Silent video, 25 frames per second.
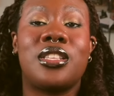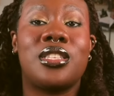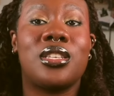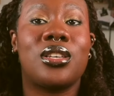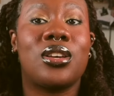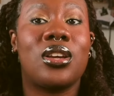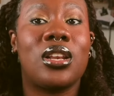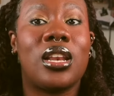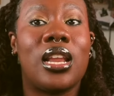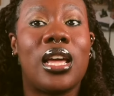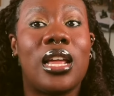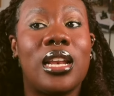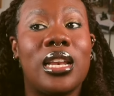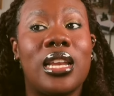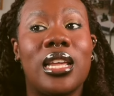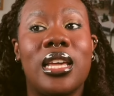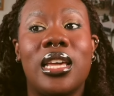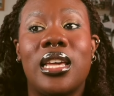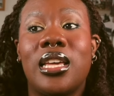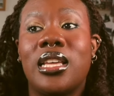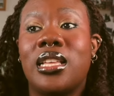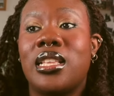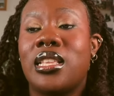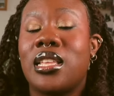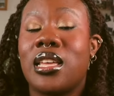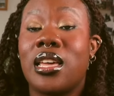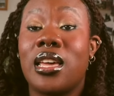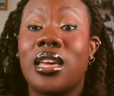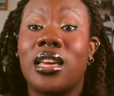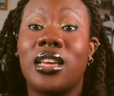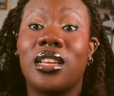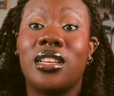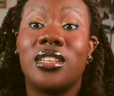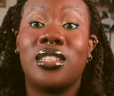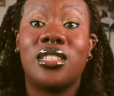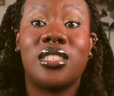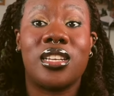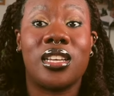particularly
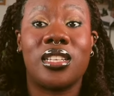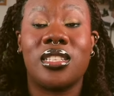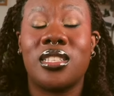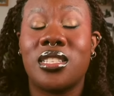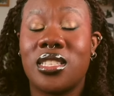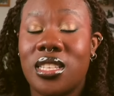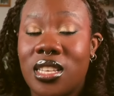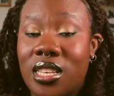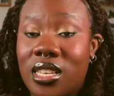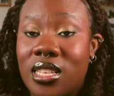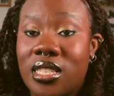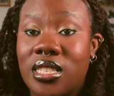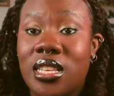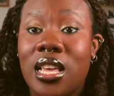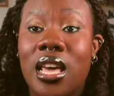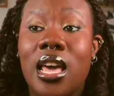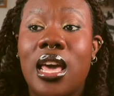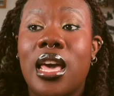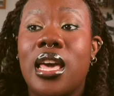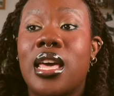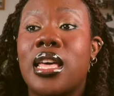the Gen Zs.